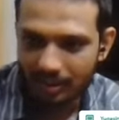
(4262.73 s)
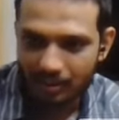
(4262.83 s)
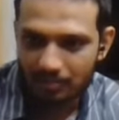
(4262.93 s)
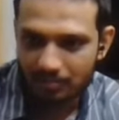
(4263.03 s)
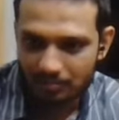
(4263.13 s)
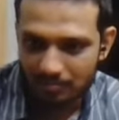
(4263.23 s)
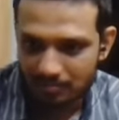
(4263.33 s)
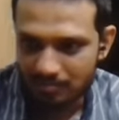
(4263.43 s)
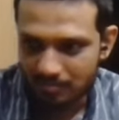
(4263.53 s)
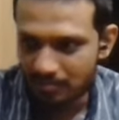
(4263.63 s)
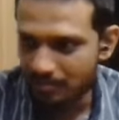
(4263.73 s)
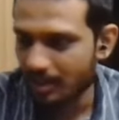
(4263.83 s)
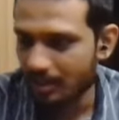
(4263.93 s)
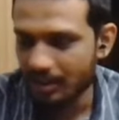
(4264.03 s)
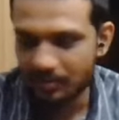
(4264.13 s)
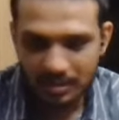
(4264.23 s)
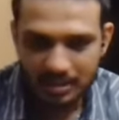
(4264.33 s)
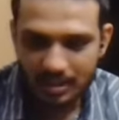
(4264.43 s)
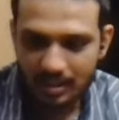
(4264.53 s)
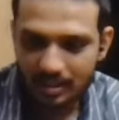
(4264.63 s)
you know
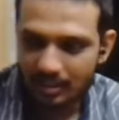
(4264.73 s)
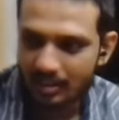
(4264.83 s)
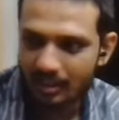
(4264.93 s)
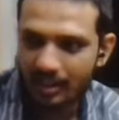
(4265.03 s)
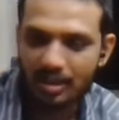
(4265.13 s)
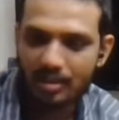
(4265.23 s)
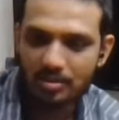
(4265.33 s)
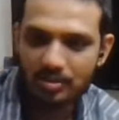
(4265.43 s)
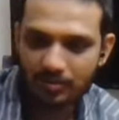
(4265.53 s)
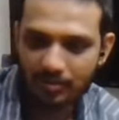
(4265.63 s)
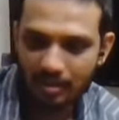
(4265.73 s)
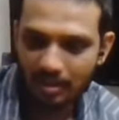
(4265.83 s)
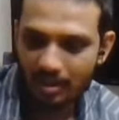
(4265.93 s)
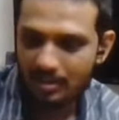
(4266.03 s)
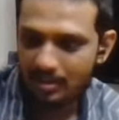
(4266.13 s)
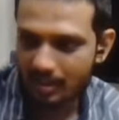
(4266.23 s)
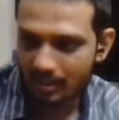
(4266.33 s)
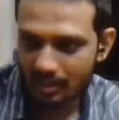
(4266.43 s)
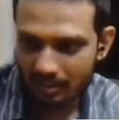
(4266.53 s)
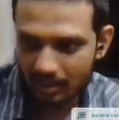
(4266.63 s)
efficient uh, in terms of cost
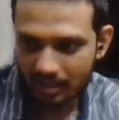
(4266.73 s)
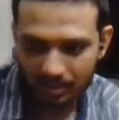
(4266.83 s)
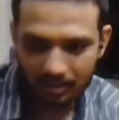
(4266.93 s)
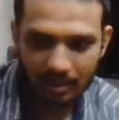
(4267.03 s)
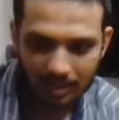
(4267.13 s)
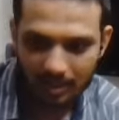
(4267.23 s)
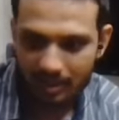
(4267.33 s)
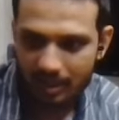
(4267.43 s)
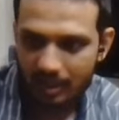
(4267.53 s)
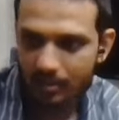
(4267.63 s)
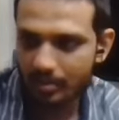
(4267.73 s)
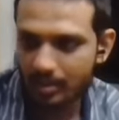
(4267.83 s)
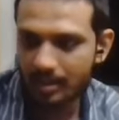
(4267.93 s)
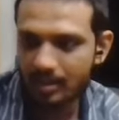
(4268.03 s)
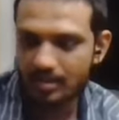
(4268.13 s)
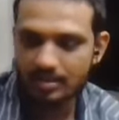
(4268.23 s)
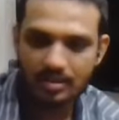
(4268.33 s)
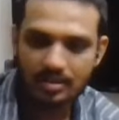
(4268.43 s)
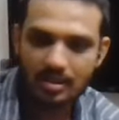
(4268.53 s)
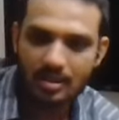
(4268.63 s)
and uh, you know other environmental
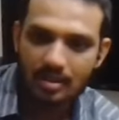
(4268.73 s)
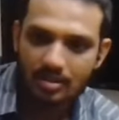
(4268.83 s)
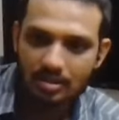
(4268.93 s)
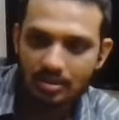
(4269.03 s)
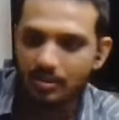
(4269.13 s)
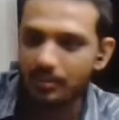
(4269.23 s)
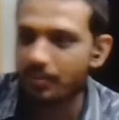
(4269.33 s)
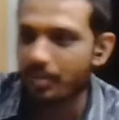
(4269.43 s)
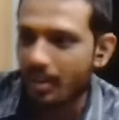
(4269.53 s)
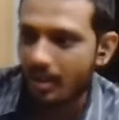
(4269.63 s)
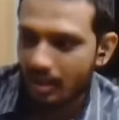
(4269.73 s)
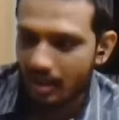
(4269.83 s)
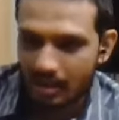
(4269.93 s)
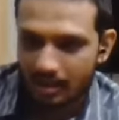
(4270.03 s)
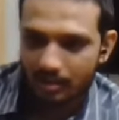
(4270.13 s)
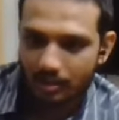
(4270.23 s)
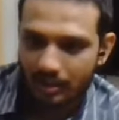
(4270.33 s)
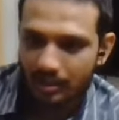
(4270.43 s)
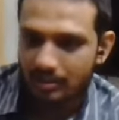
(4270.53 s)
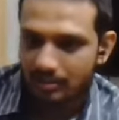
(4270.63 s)
reasons. So uh, over
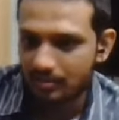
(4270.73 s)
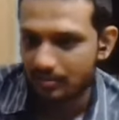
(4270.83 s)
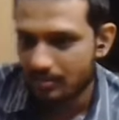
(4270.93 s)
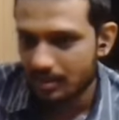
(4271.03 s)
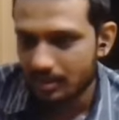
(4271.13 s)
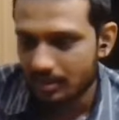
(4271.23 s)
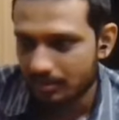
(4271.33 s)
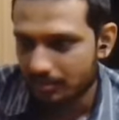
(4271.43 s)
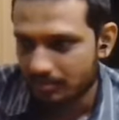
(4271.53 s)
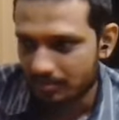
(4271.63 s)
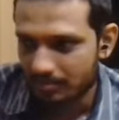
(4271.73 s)
here, the